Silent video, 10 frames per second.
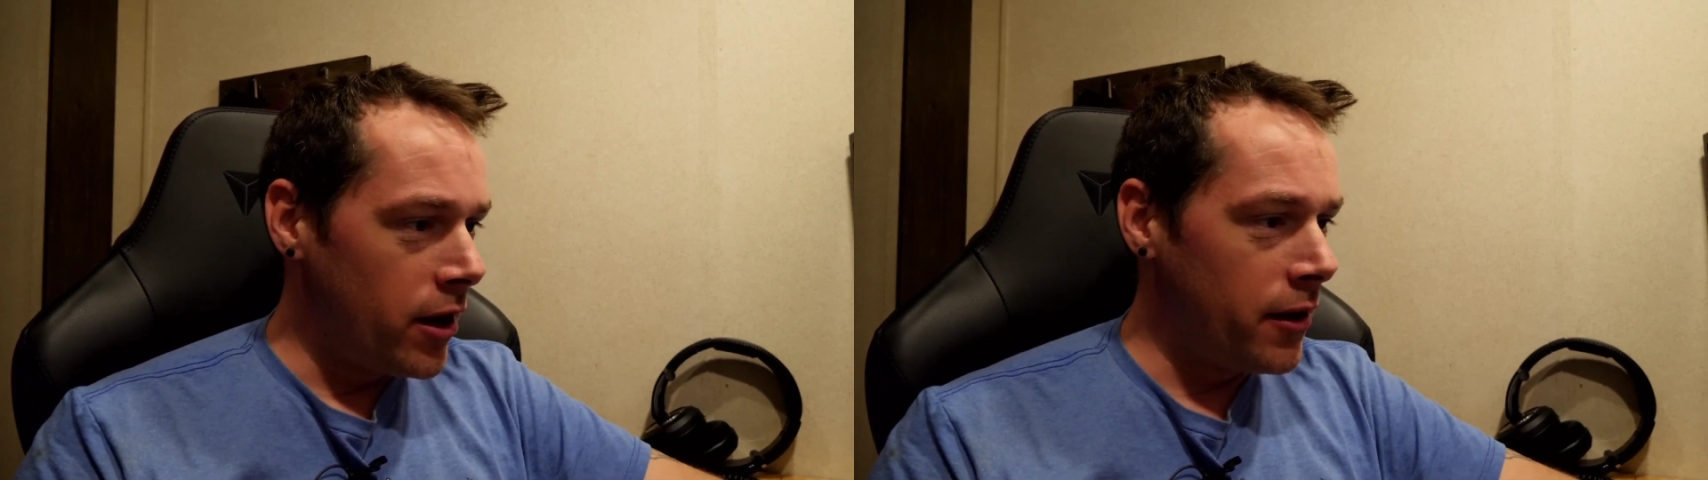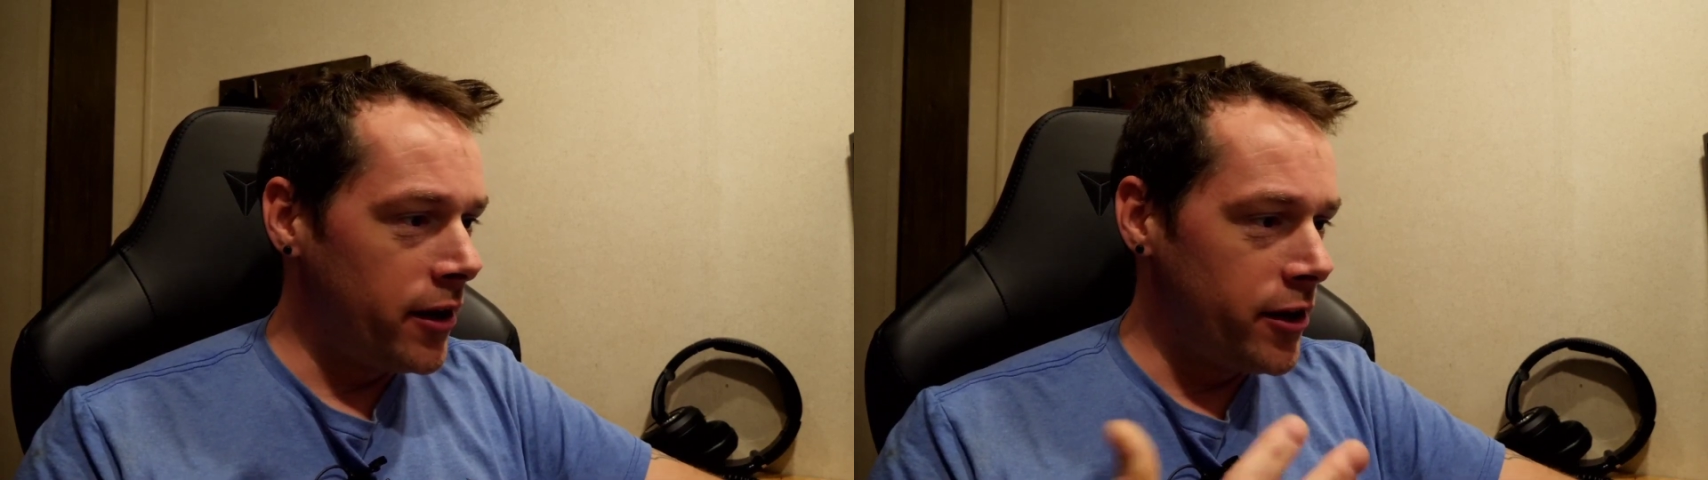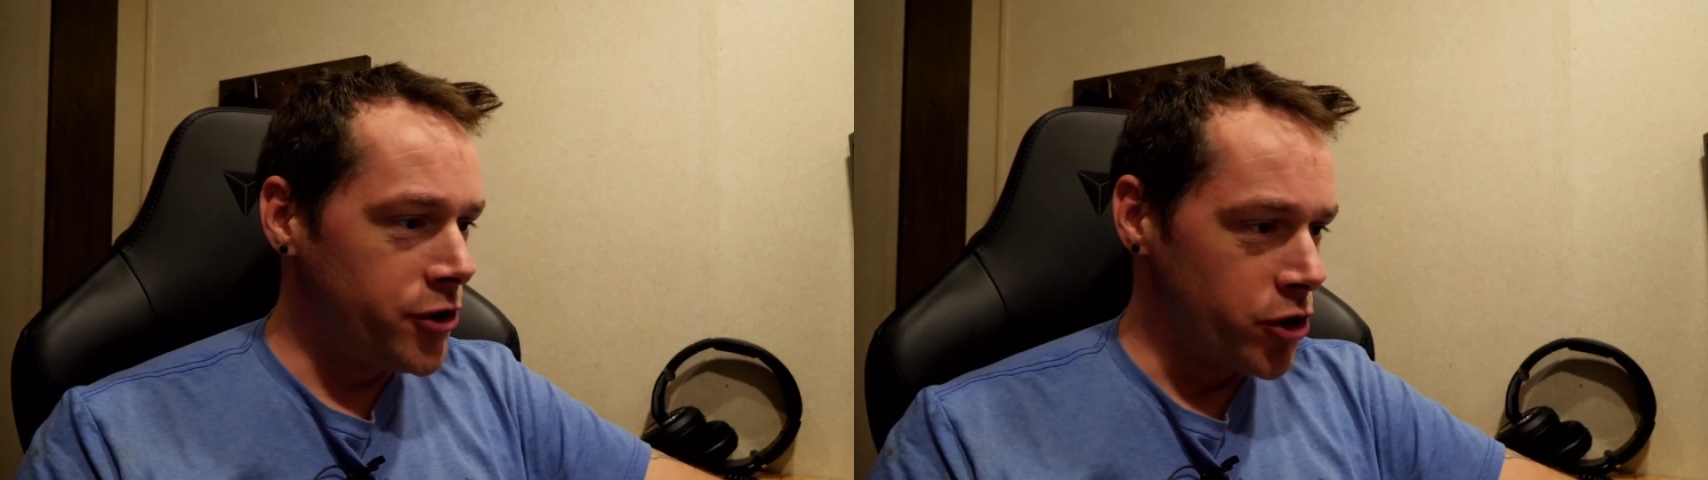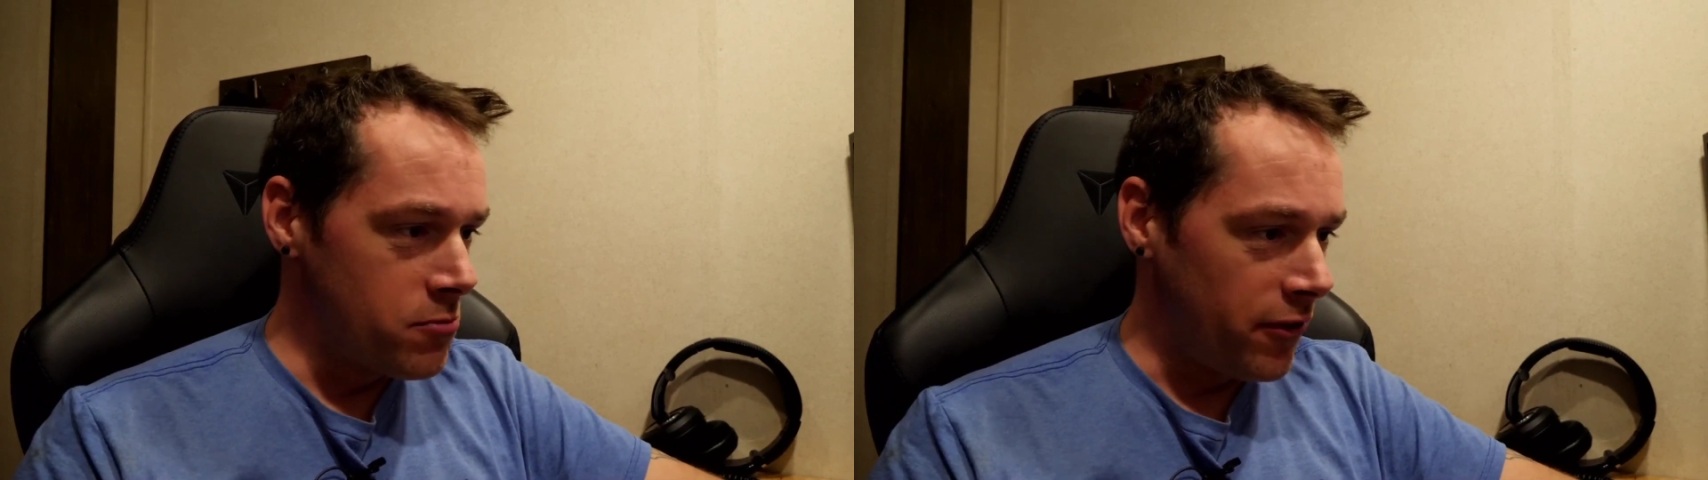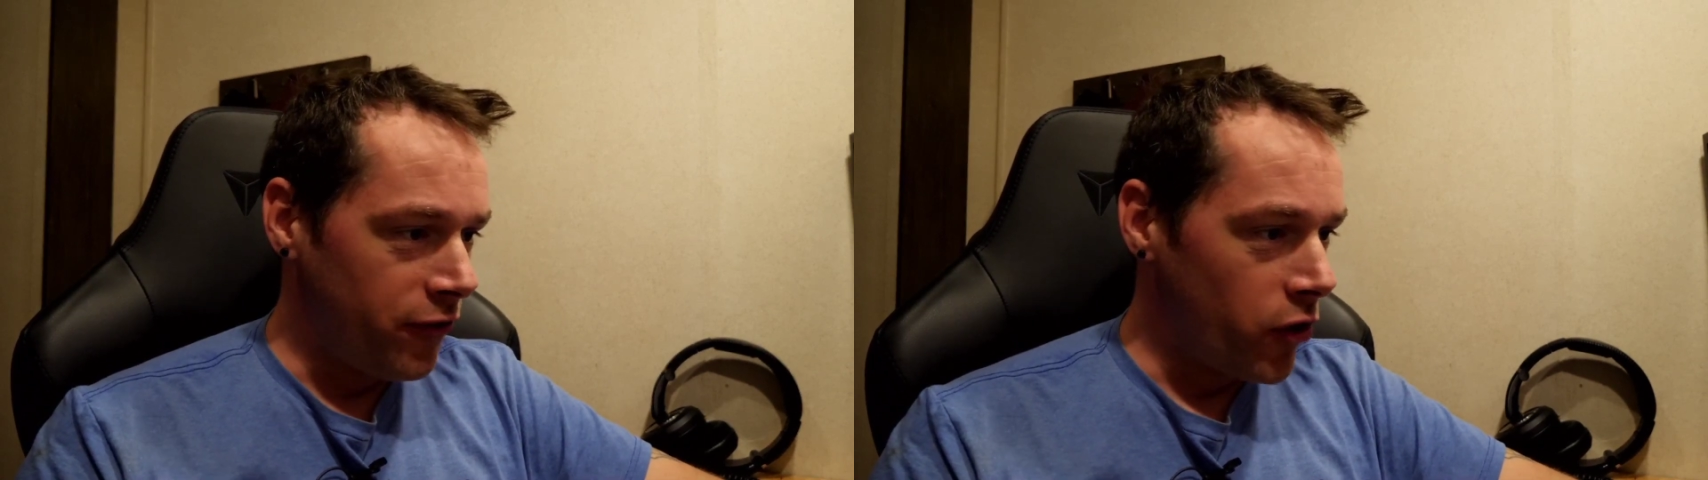I'm going to assume
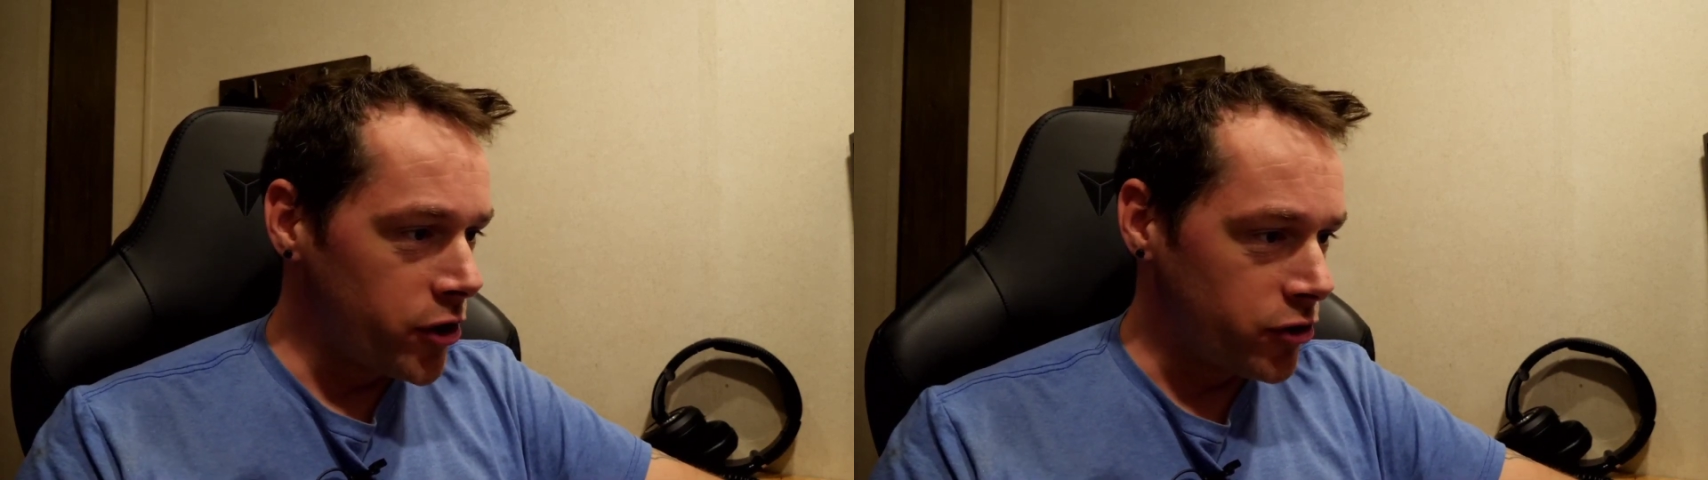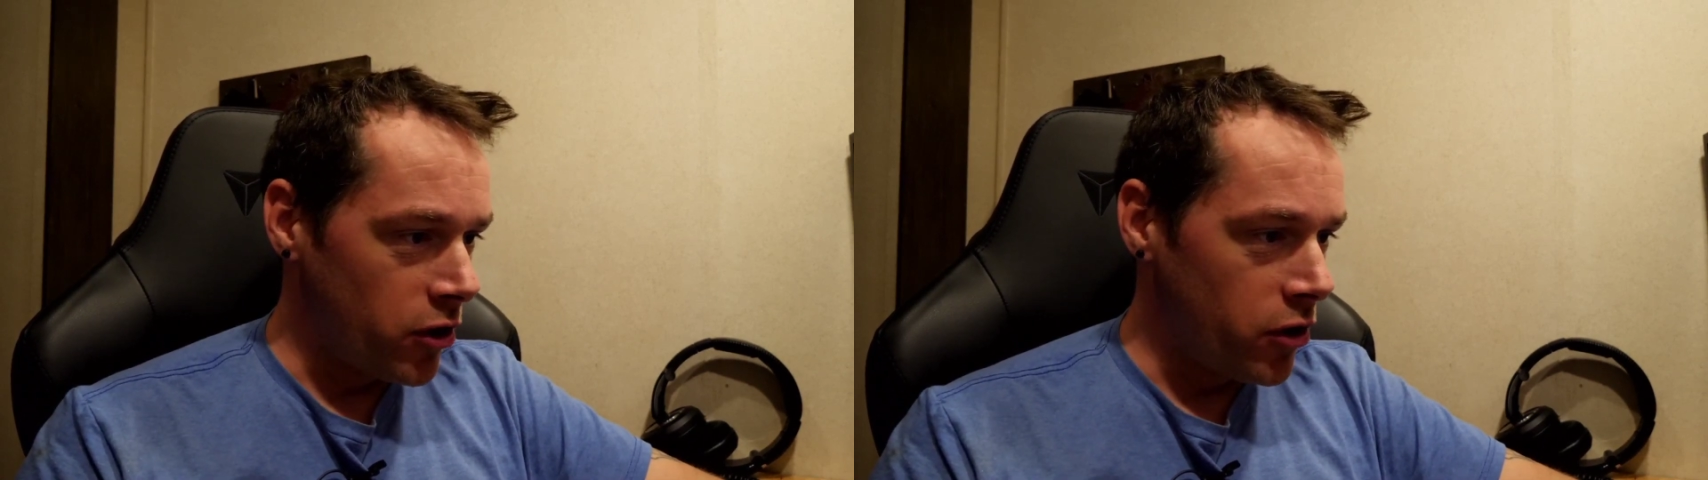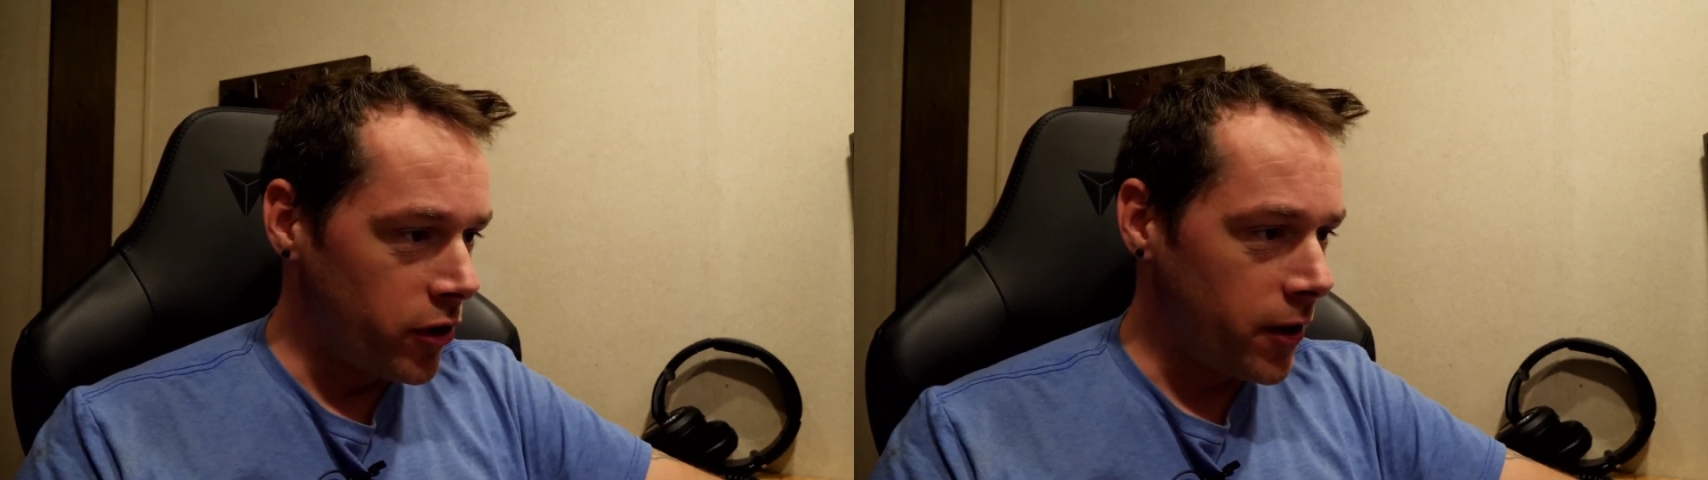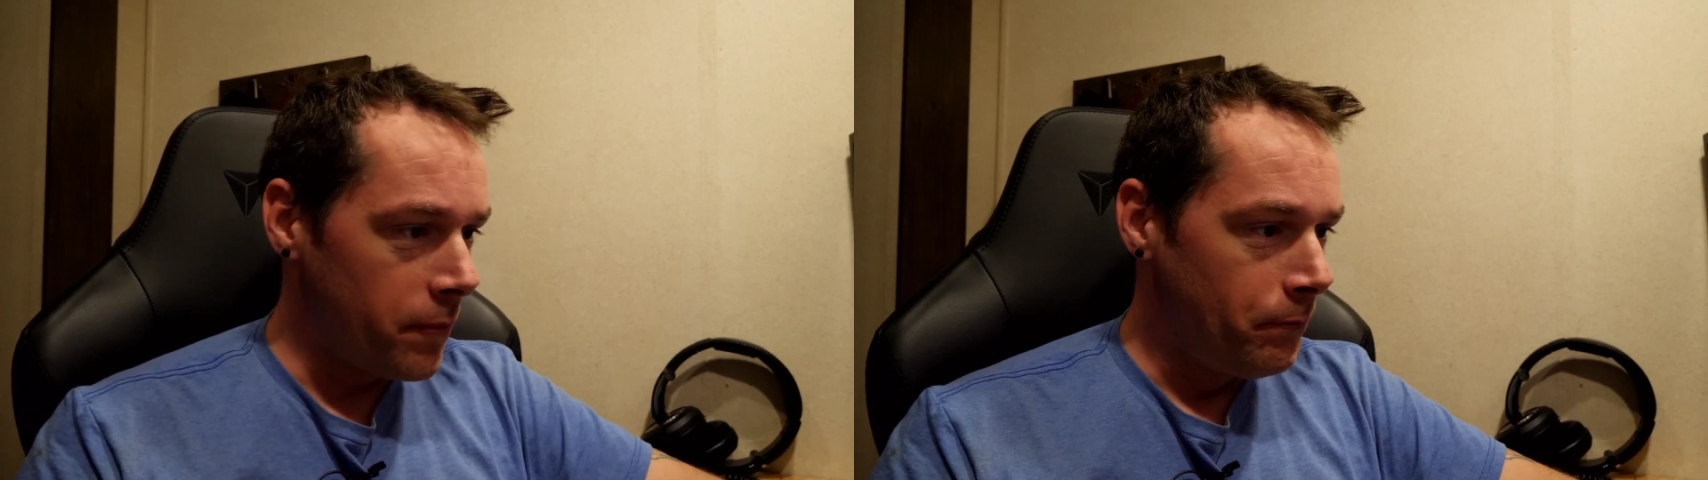a 4-stroke.